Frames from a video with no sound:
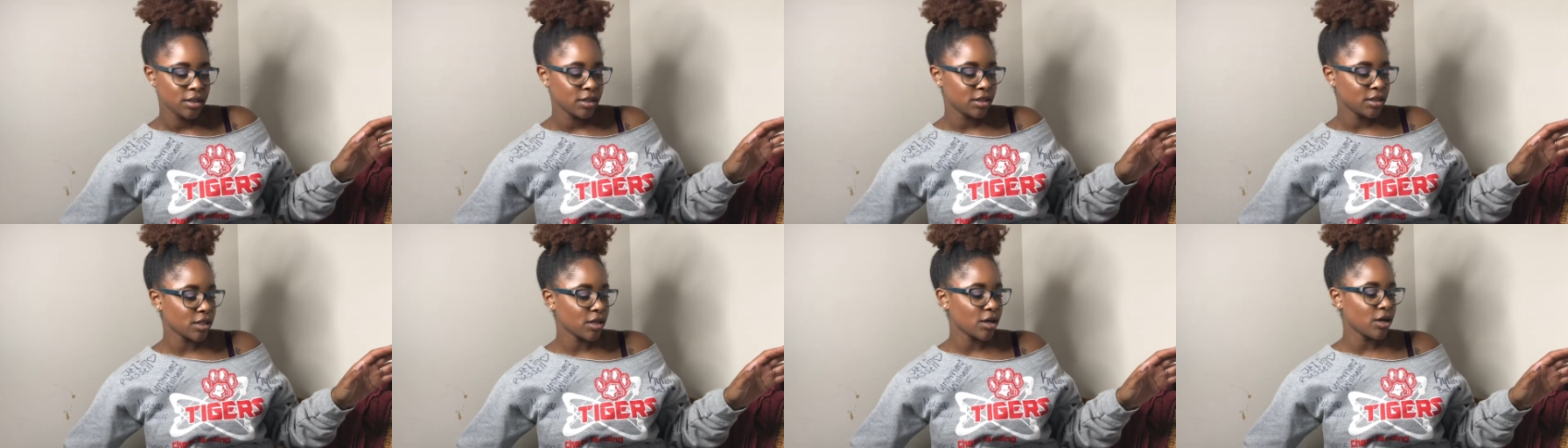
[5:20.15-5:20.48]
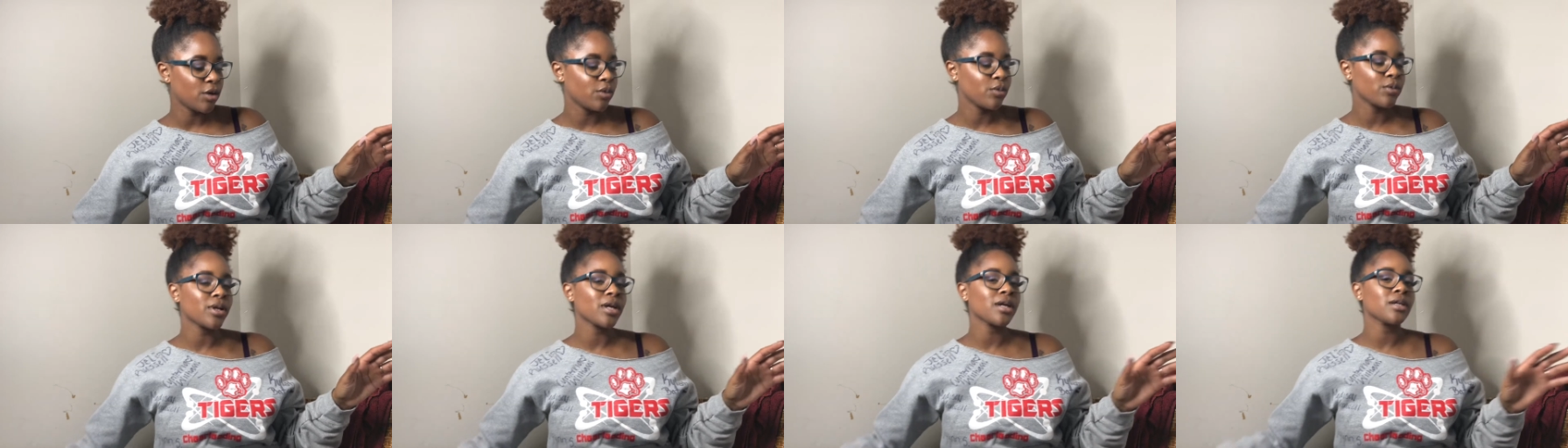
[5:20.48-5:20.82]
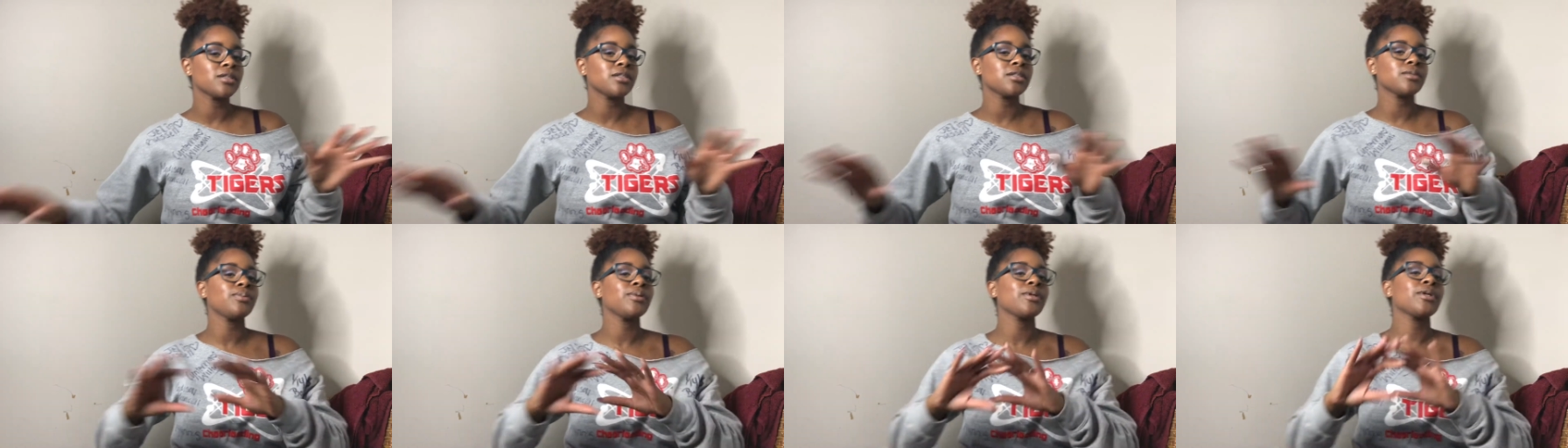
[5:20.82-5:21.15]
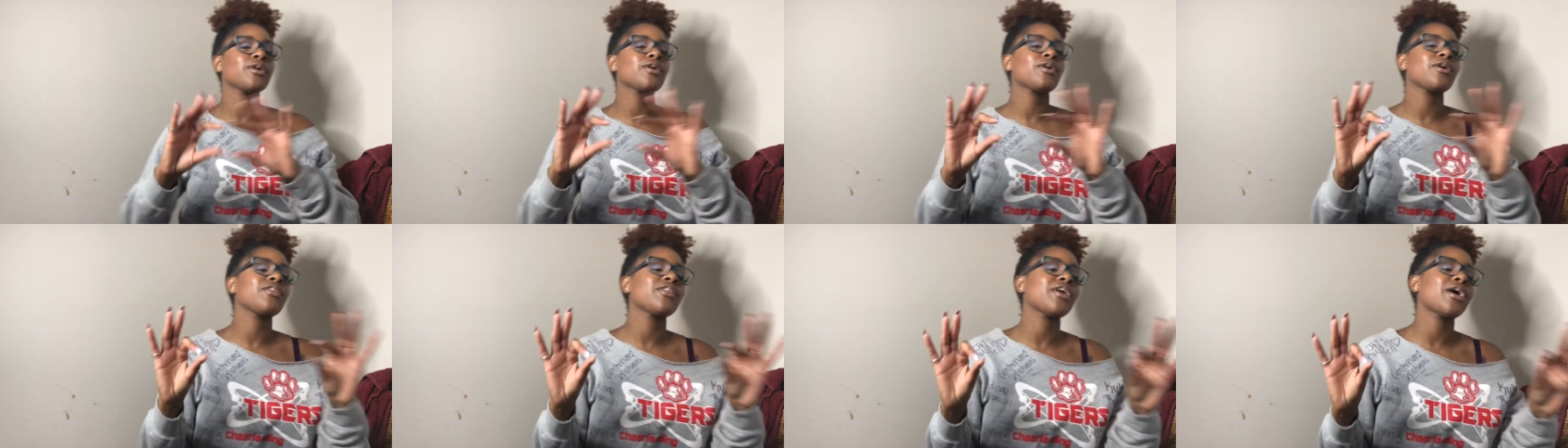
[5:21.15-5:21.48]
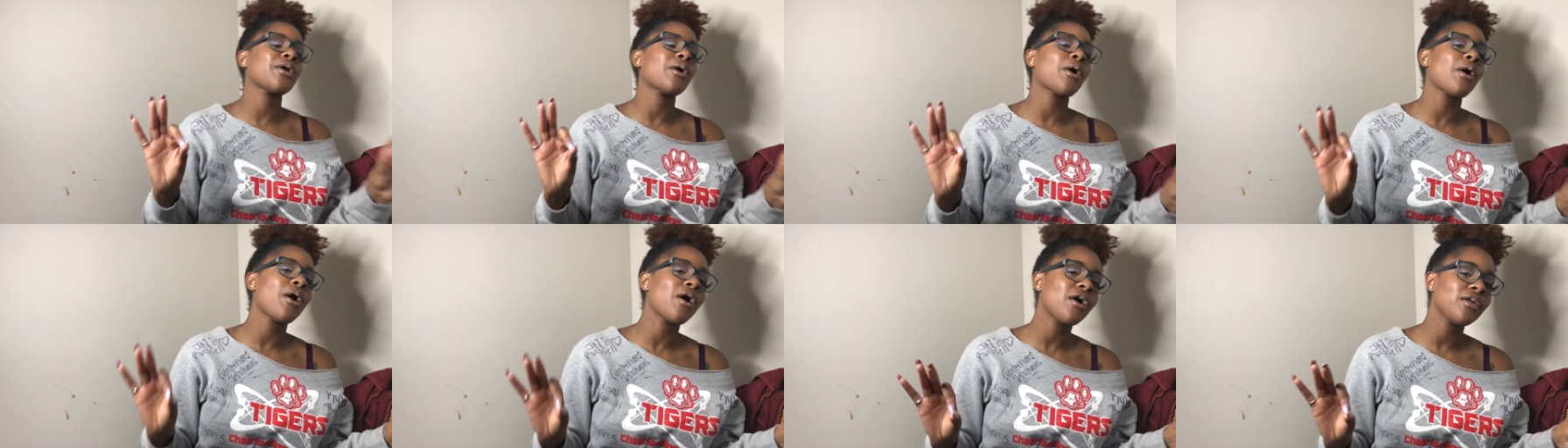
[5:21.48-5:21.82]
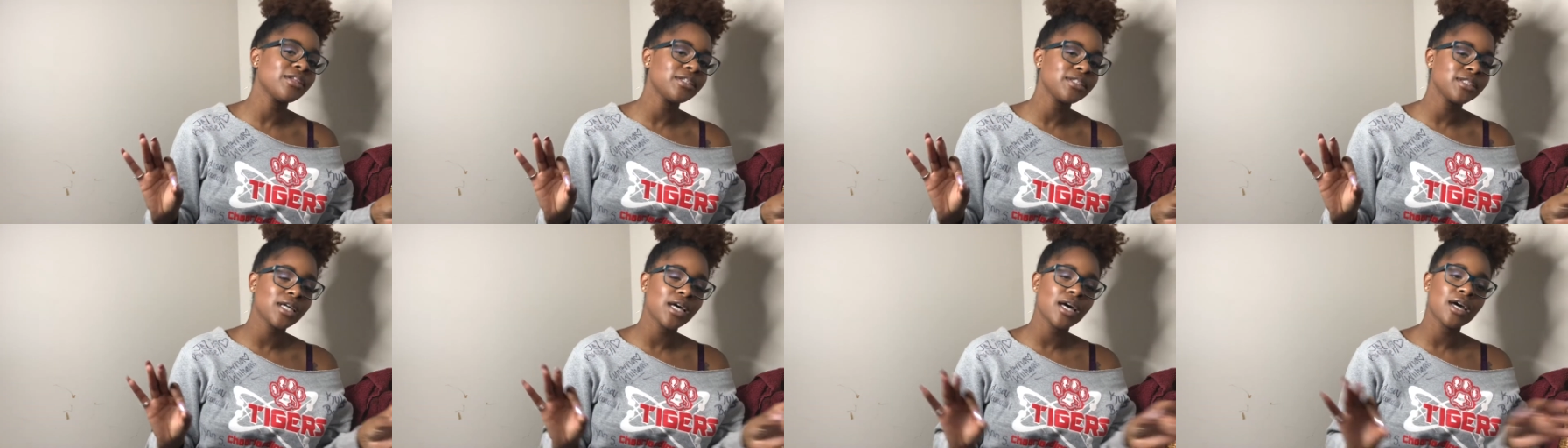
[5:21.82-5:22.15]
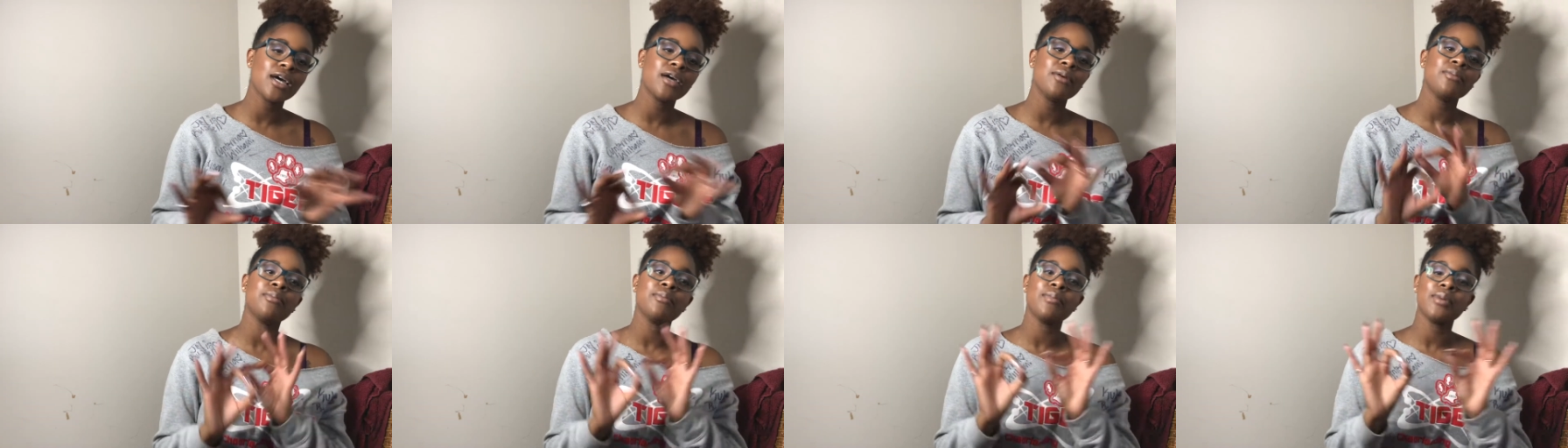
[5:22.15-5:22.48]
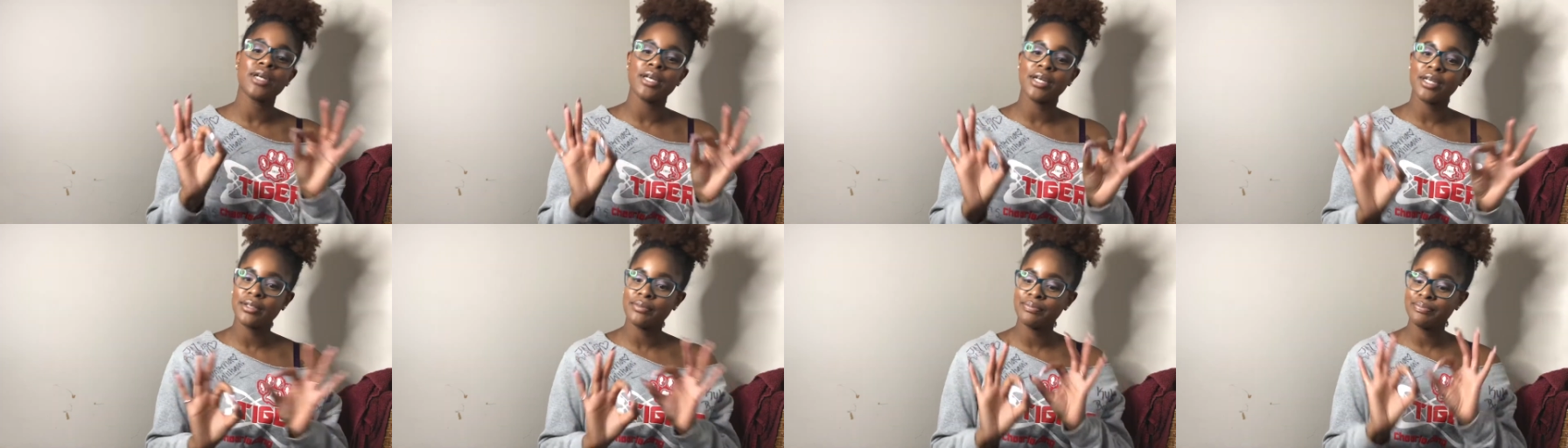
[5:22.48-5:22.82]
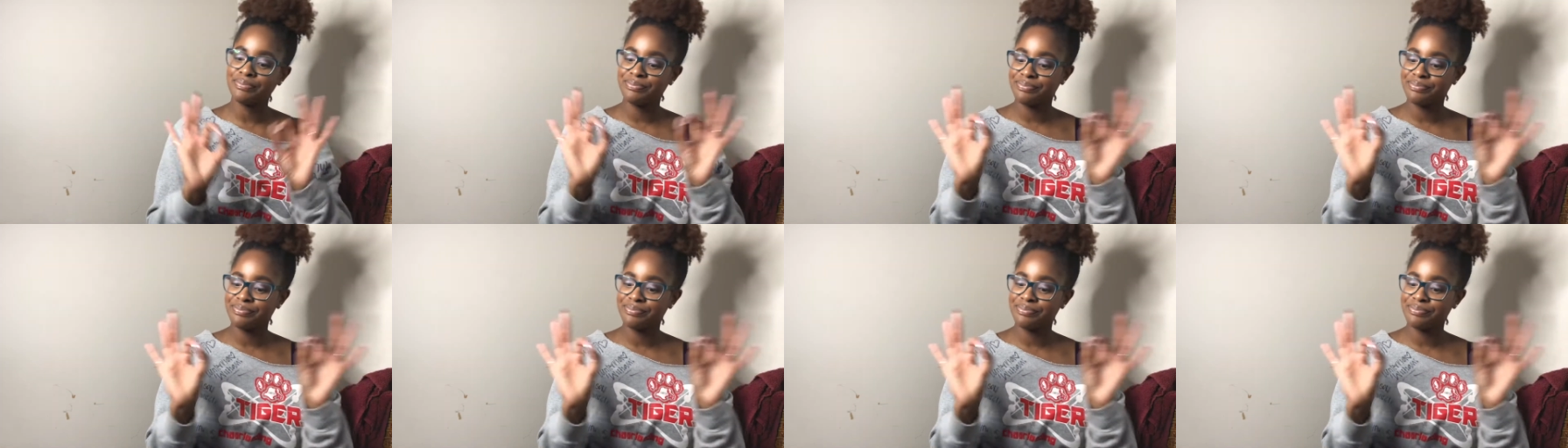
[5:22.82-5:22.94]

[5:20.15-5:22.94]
so we're not going to just put her on that all the time, but